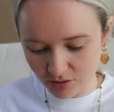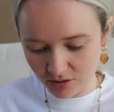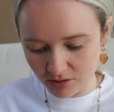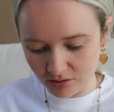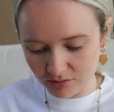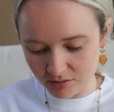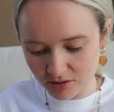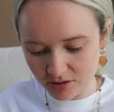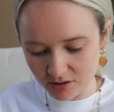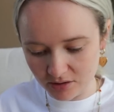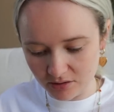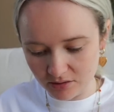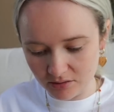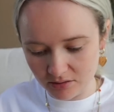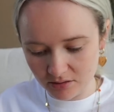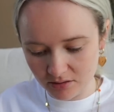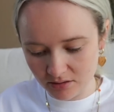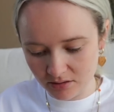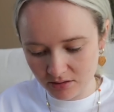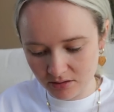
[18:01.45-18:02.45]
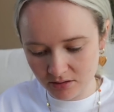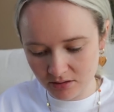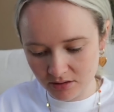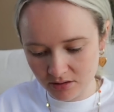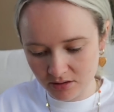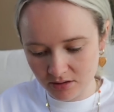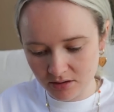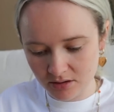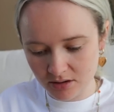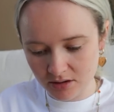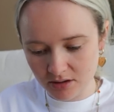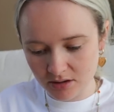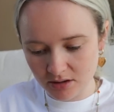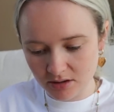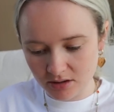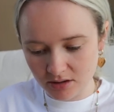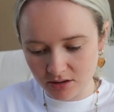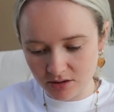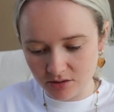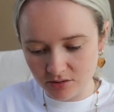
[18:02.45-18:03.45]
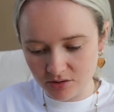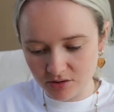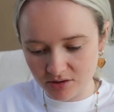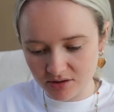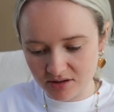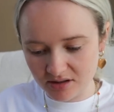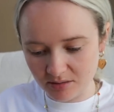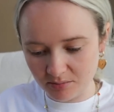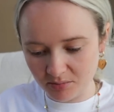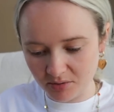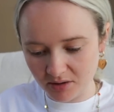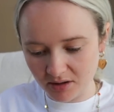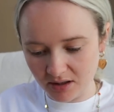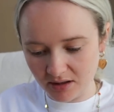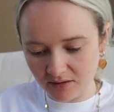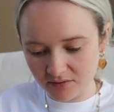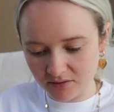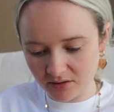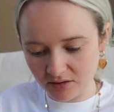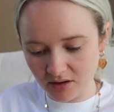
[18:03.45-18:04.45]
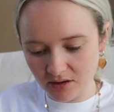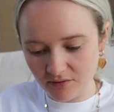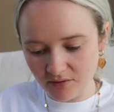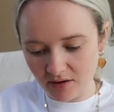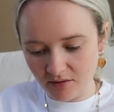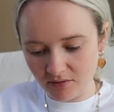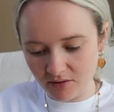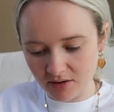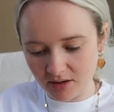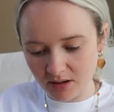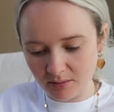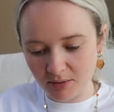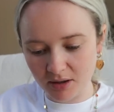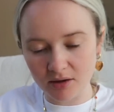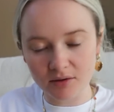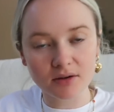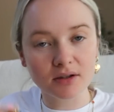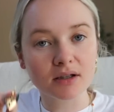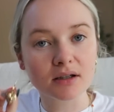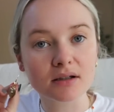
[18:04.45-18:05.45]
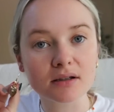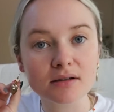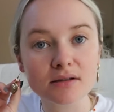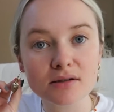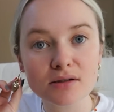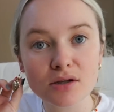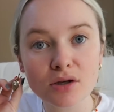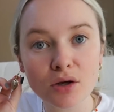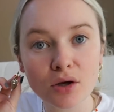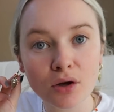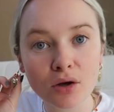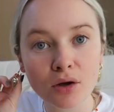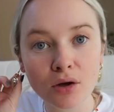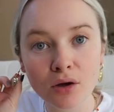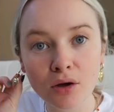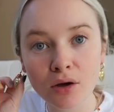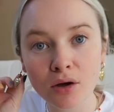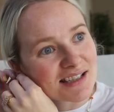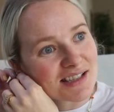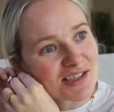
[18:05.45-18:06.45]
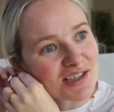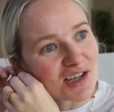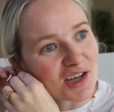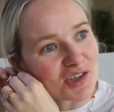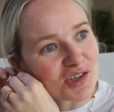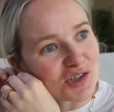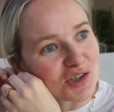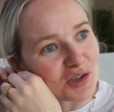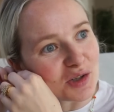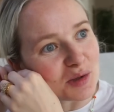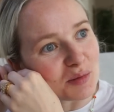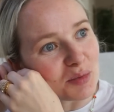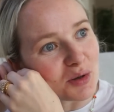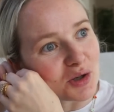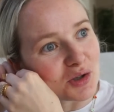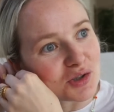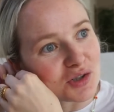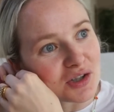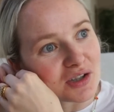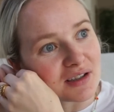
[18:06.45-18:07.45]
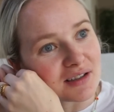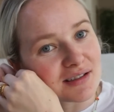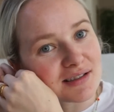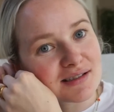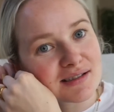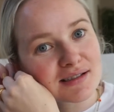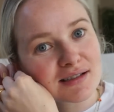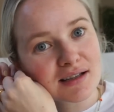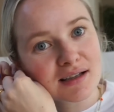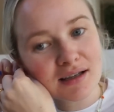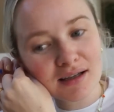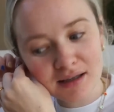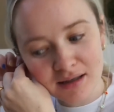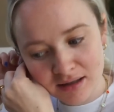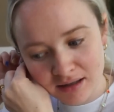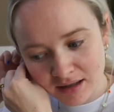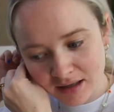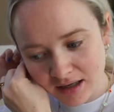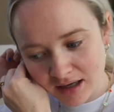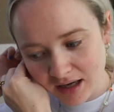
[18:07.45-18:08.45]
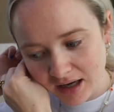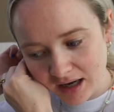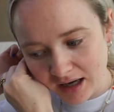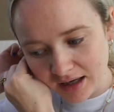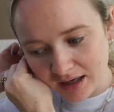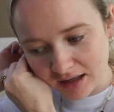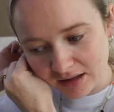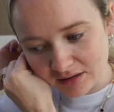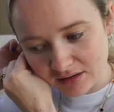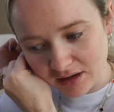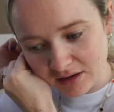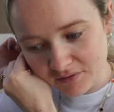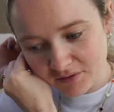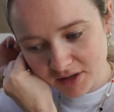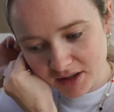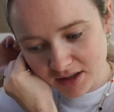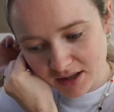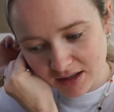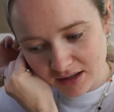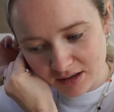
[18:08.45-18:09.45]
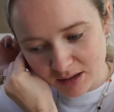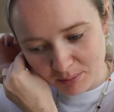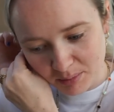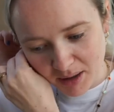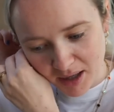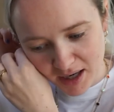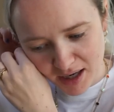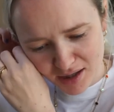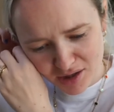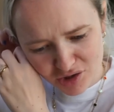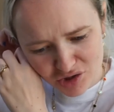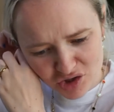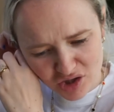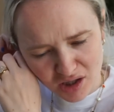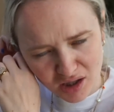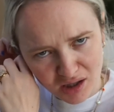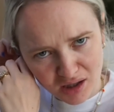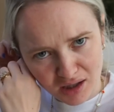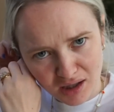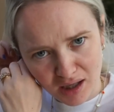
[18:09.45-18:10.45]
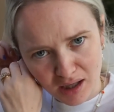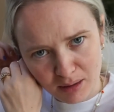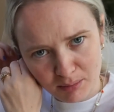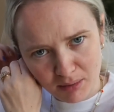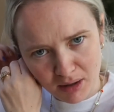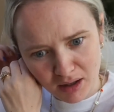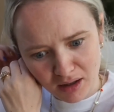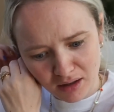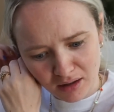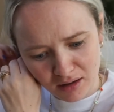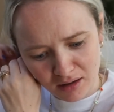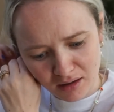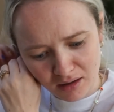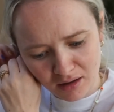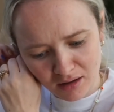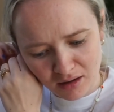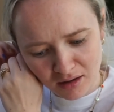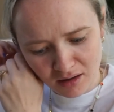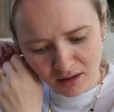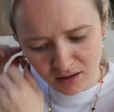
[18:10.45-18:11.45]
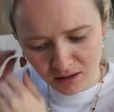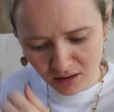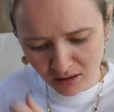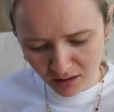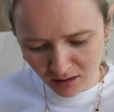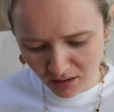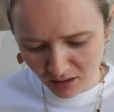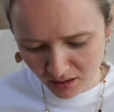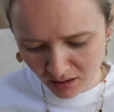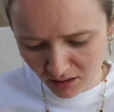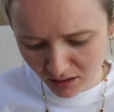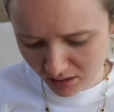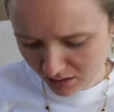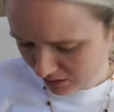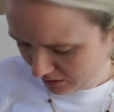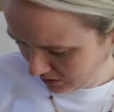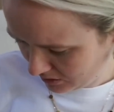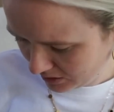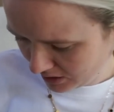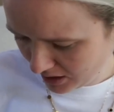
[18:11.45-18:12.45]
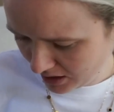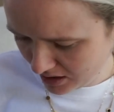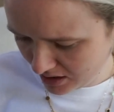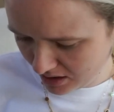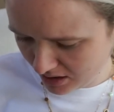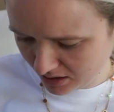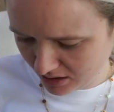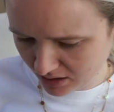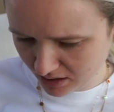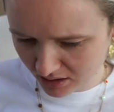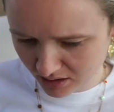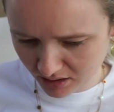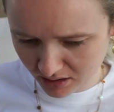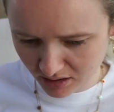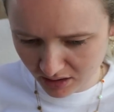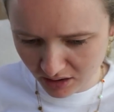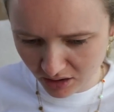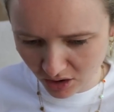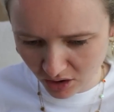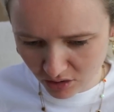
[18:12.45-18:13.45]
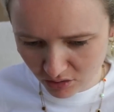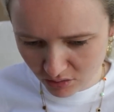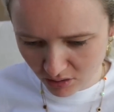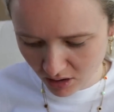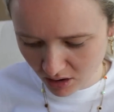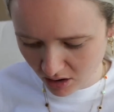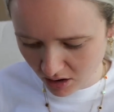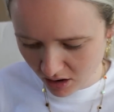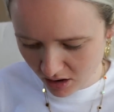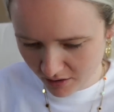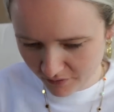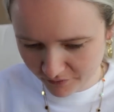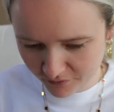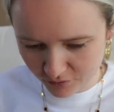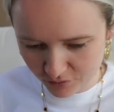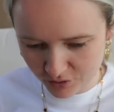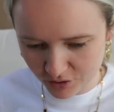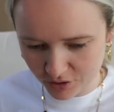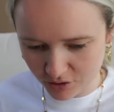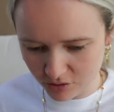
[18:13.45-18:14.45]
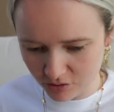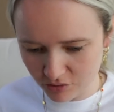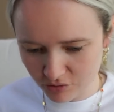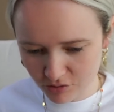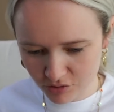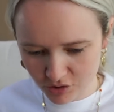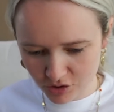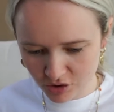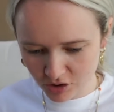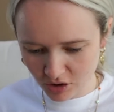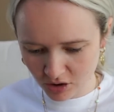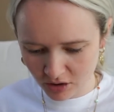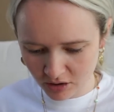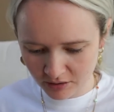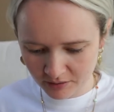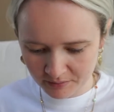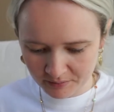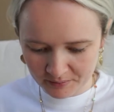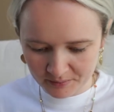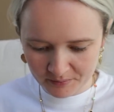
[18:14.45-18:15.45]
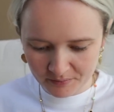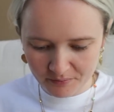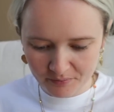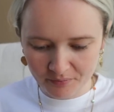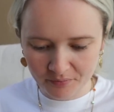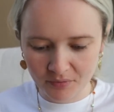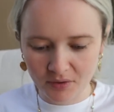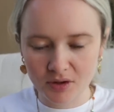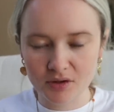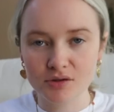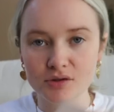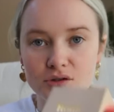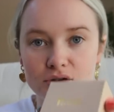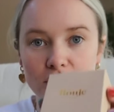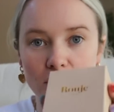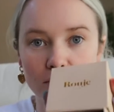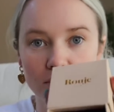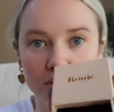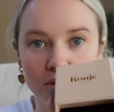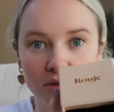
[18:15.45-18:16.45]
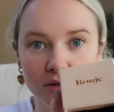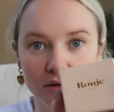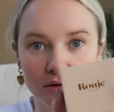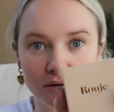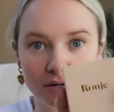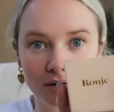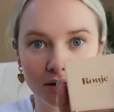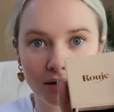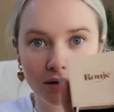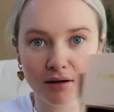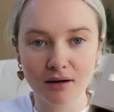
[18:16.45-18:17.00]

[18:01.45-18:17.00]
cute too. You just simply have to love everything about this. Such a good purchase. And I love the packaging it came in. Like, go off, Rouge. So cute.